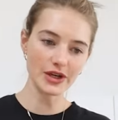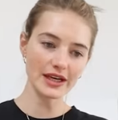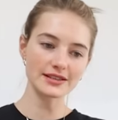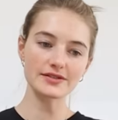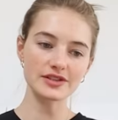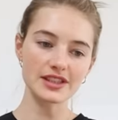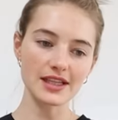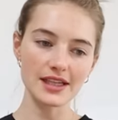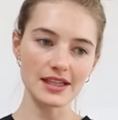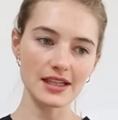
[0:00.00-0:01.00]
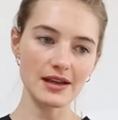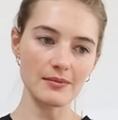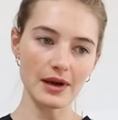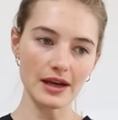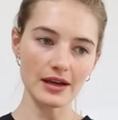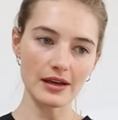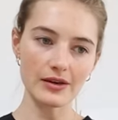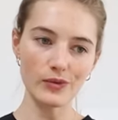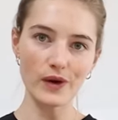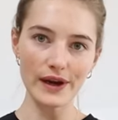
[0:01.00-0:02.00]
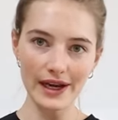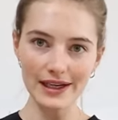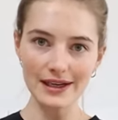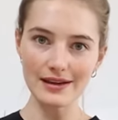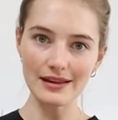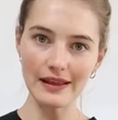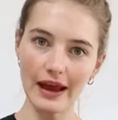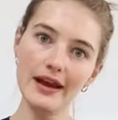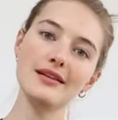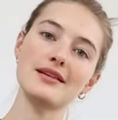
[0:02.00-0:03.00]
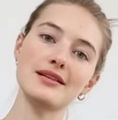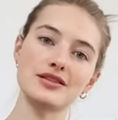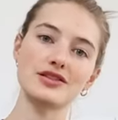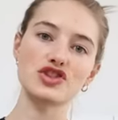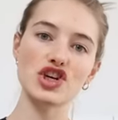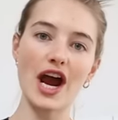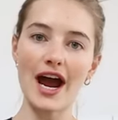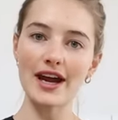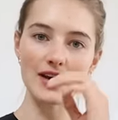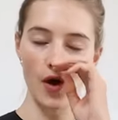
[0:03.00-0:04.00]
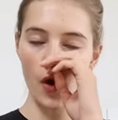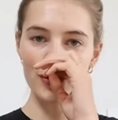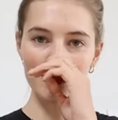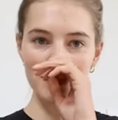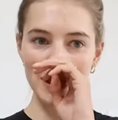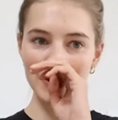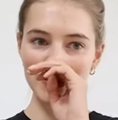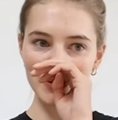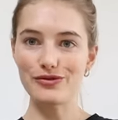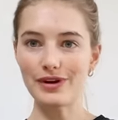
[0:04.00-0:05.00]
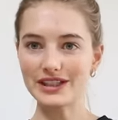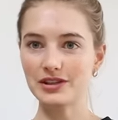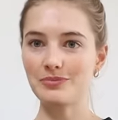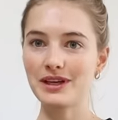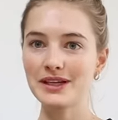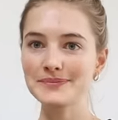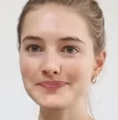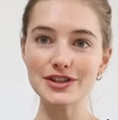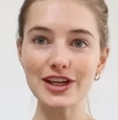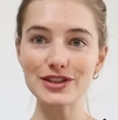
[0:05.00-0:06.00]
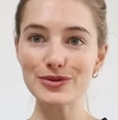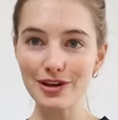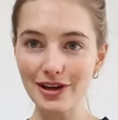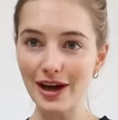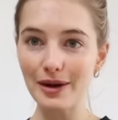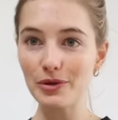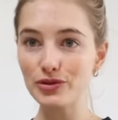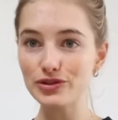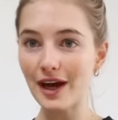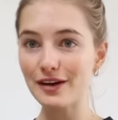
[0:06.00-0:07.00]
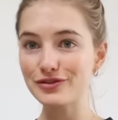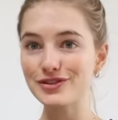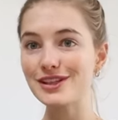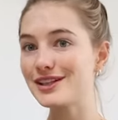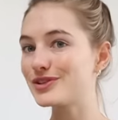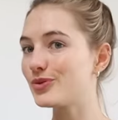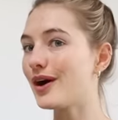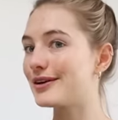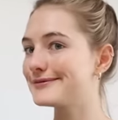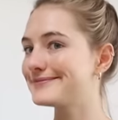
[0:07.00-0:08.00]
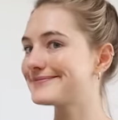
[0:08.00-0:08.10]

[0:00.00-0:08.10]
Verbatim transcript: You guys have seen in my what I eat in a day, this chai oatmeal recipe. So that's what I'm going to have today as well.